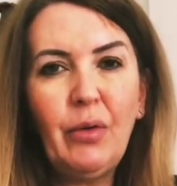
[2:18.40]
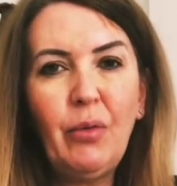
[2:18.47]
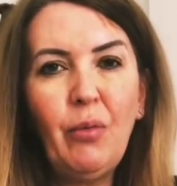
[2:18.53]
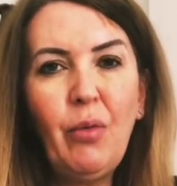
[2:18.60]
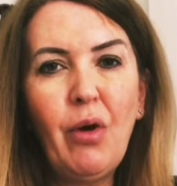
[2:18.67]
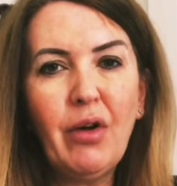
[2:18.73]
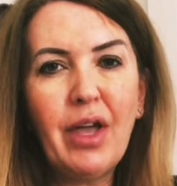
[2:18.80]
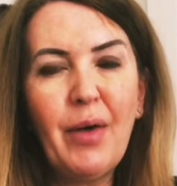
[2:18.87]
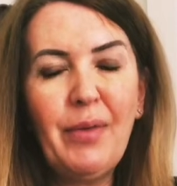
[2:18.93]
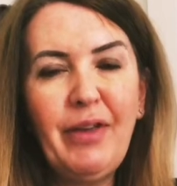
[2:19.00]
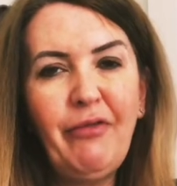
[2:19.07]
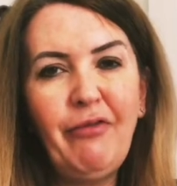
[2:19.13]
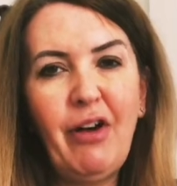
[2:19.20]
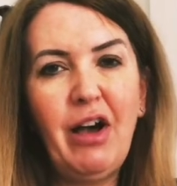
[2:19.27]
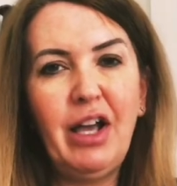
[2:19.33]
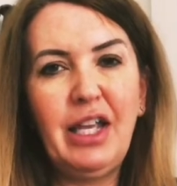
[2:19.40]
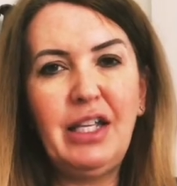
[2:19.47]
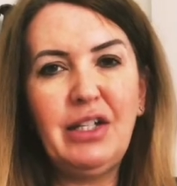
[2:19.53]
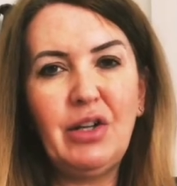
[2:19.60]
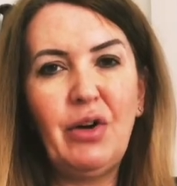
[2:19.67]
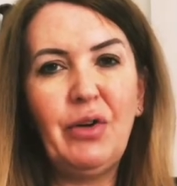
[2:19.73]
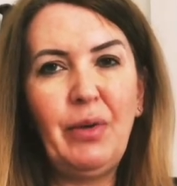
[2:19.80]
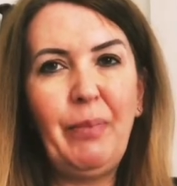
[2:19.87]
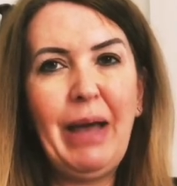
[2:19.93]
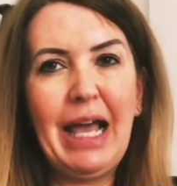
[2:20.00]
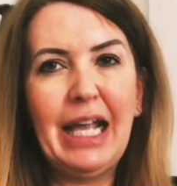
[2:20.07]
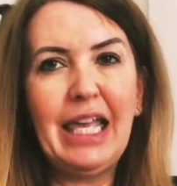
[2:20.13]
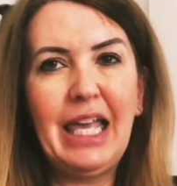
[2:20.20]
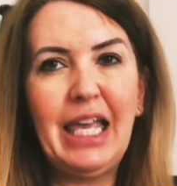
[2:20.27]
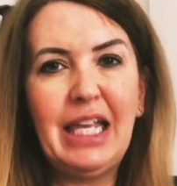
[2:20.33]
what can we find on a
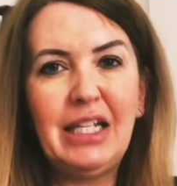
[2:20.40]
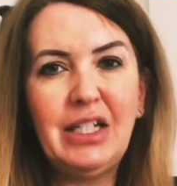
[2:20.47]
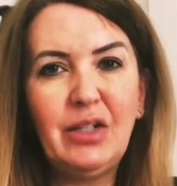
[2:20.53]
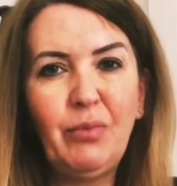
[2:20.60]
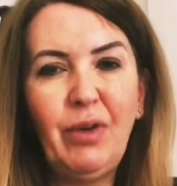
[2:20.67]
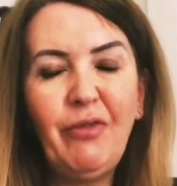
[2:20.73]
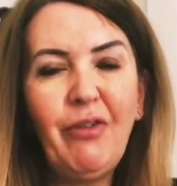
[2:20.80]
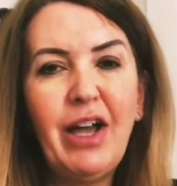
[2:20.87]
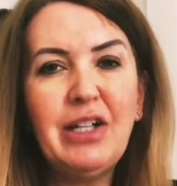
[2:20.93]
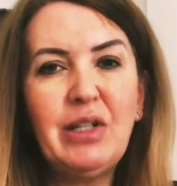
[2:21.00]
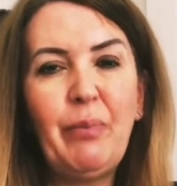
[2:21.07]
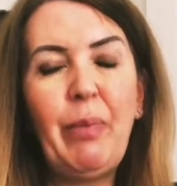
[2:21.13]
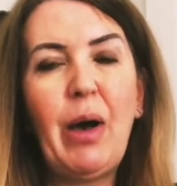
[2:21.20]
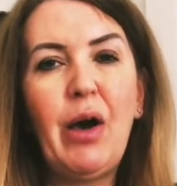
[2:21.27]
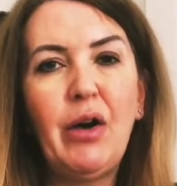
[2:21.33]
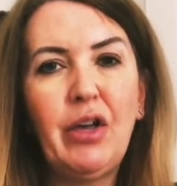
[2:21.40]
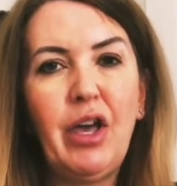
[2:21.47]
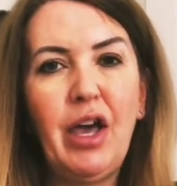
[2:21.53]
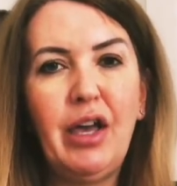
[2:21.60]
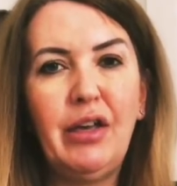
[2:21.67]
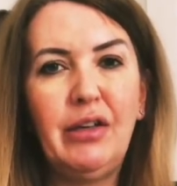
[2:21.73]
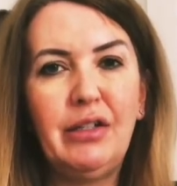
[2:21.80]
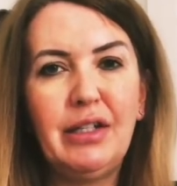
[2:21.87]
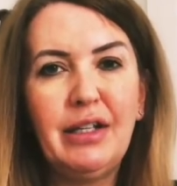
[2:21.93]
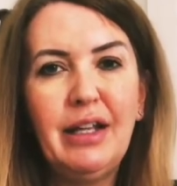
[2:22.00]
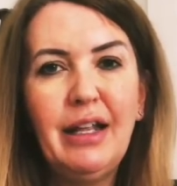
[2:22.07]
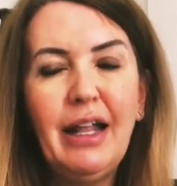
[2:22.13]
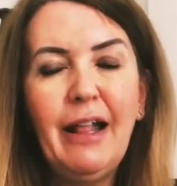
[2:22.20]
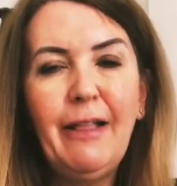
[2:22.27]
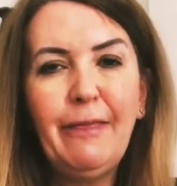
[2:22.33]
package? We find a
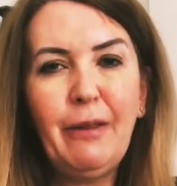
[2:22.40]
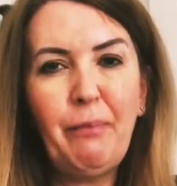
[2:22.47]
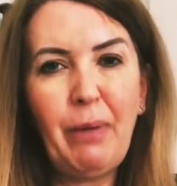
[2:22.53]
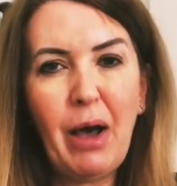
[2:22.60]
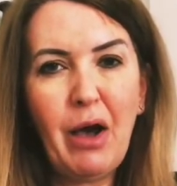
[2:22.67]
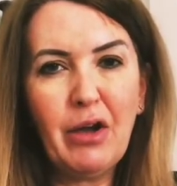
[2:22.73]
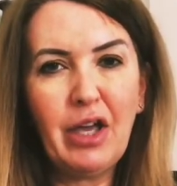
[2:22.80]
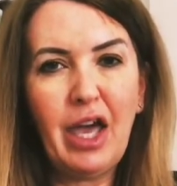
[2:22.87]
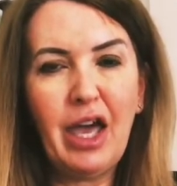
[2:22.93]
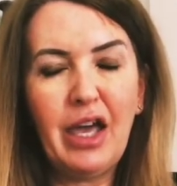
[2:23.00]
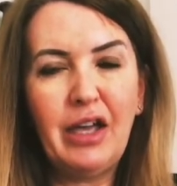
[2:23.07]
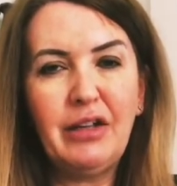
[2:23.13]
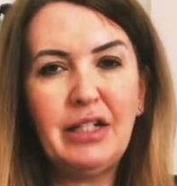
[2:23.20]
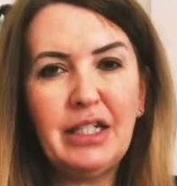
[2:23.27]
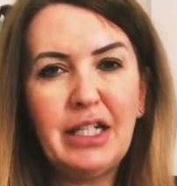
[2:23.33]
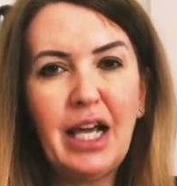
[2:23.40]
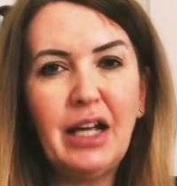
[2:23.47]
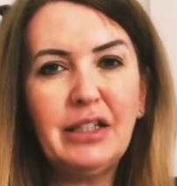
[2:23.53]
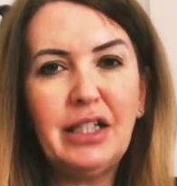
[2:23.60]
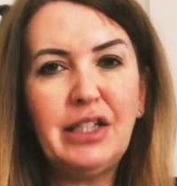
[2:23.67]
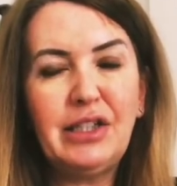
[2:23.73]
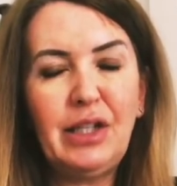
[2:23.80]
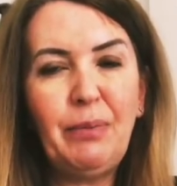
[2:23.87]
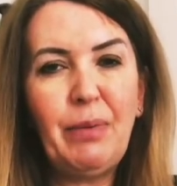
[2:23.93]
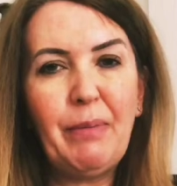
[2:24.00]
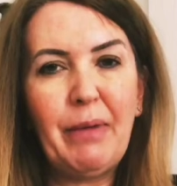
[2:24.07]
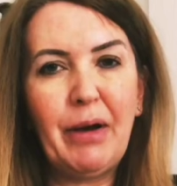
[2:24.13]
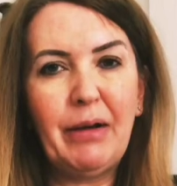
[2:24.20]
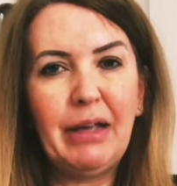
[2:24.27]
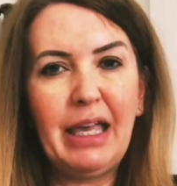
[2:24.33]
barcode. The barcode tells the
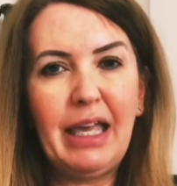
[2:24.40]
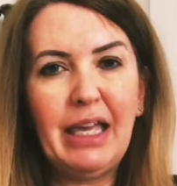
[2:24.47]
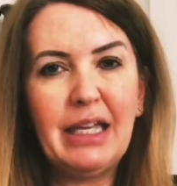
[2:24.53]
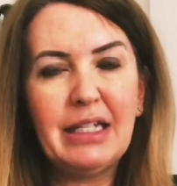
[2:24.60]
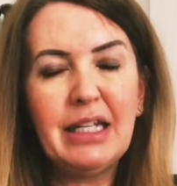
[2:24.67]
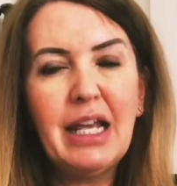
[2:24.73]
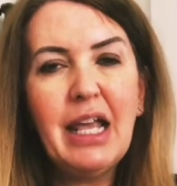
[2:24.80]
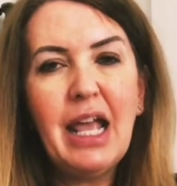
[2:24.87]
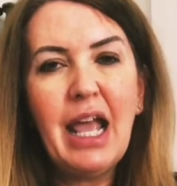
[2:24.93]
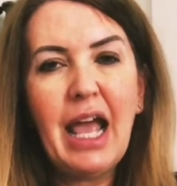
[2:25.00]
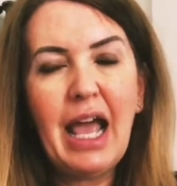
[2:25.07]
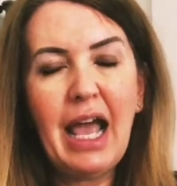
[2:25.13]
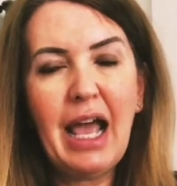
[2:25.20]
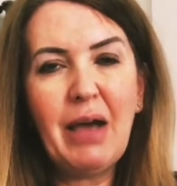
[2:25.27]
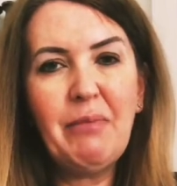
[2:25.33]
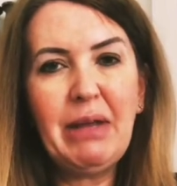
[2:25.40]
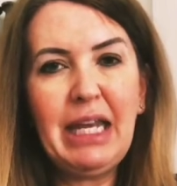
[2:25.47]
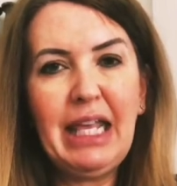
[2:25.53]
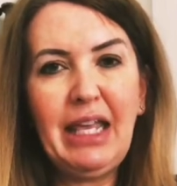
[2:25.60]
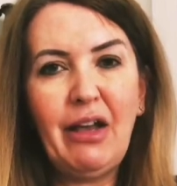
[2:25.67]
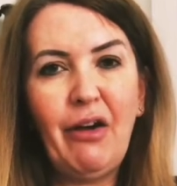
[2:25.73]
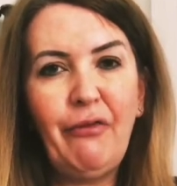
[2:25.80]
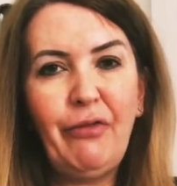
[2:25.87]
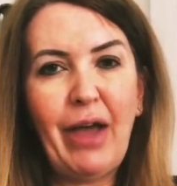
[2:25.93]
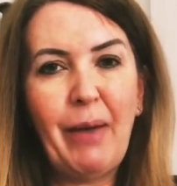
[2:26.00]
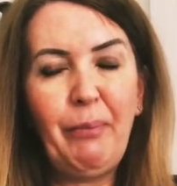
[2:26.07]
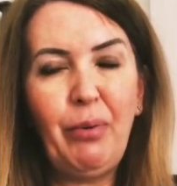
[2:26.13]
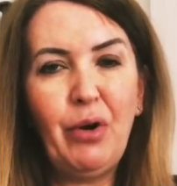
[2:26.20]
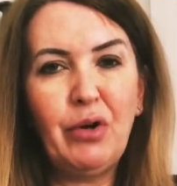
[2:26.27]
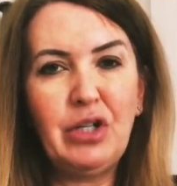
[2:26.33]
supermarket how many of that
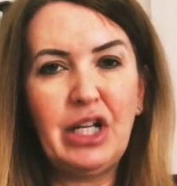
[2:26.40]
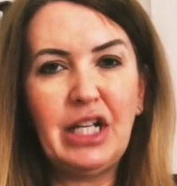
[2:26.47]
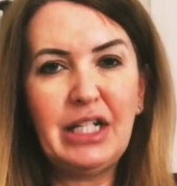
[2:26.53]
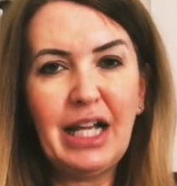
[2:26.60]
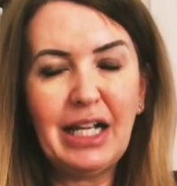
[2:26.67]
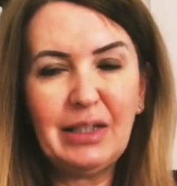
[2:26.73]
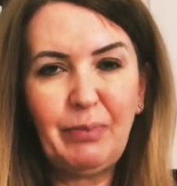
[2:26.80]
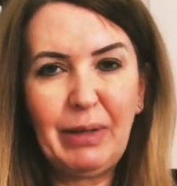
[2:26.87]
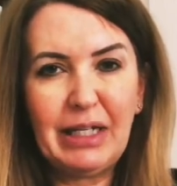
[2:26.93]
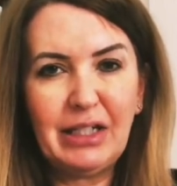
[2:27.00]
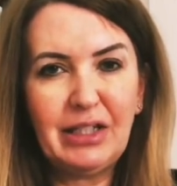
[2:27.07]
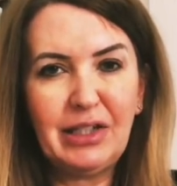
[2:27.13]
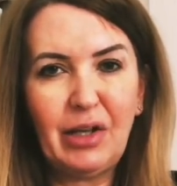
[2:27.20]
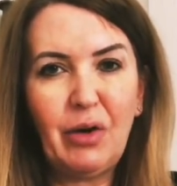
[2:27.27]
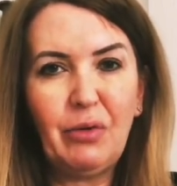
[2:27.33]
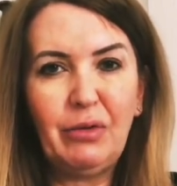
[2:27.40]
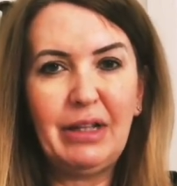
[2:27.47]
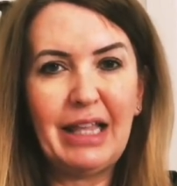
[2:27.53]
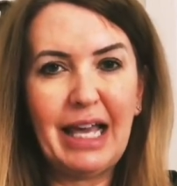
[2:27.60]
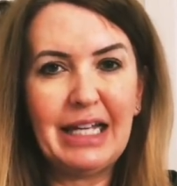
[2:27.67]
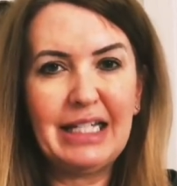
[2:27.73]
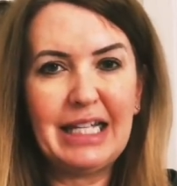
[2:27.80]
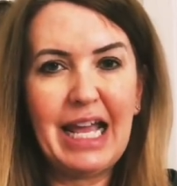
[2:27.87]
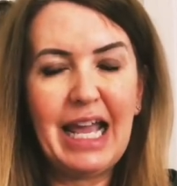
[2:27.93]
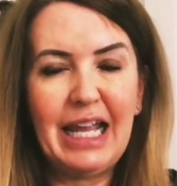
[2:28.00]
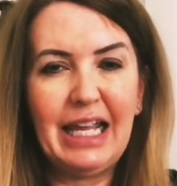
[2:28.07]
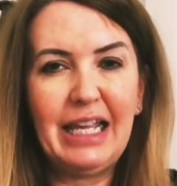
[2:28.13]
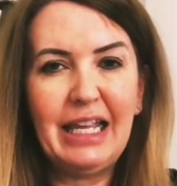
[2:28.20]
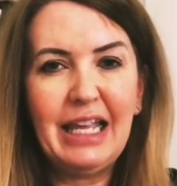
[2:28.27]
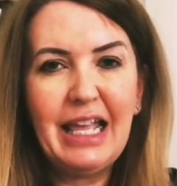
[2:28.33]
product has been sold that
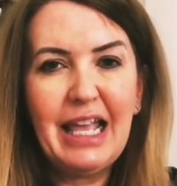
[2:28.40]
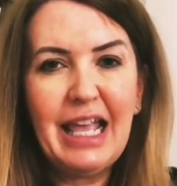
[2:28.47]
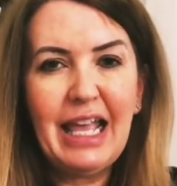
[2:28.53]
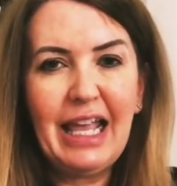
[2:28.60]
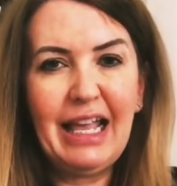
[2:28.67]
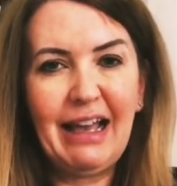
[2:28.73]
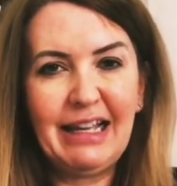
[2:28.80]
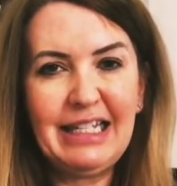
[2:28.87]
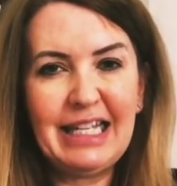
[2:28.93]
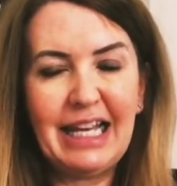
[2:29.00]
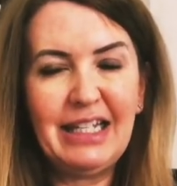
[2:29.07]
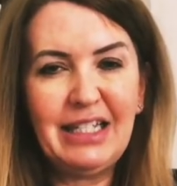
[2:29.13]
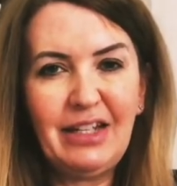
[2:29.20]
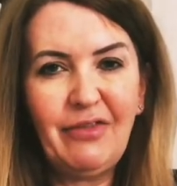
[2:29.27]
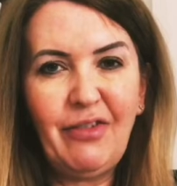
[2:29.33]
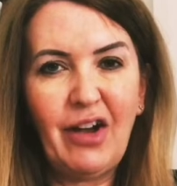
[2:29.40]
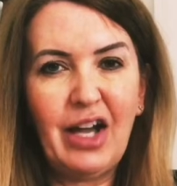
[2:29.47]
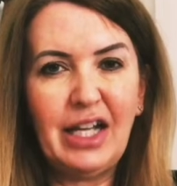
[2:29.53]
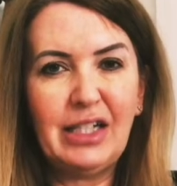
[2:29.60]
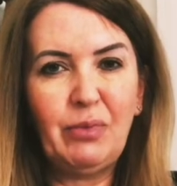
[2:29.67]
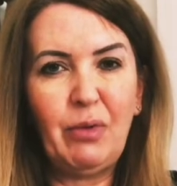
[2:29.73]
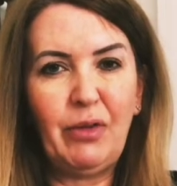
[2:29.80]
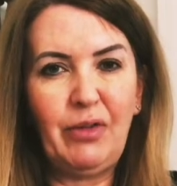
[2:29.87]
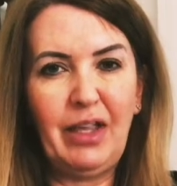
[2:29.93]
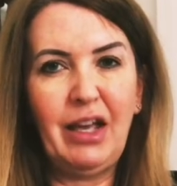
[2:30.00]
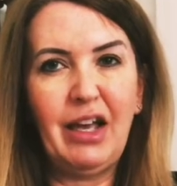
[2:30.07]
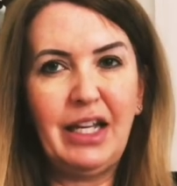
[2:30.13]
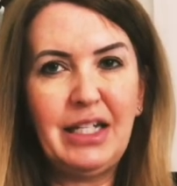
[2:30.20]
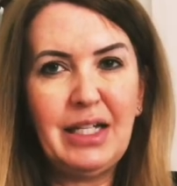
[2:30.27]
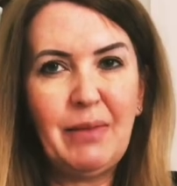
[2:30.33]
day. It identifies what the
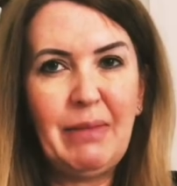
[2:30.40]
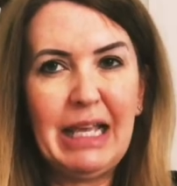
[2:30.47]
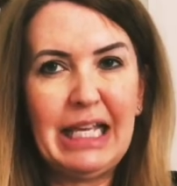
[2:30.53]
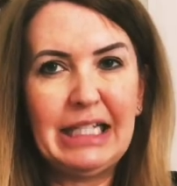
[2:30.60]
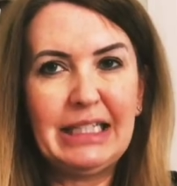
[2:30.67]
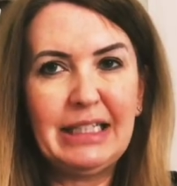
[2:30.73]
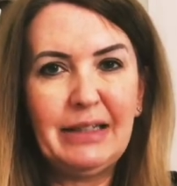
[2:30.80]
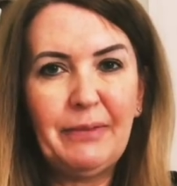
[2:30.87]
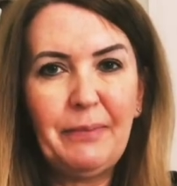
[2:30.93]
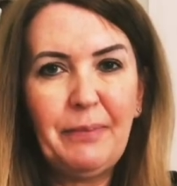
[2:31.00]
item is.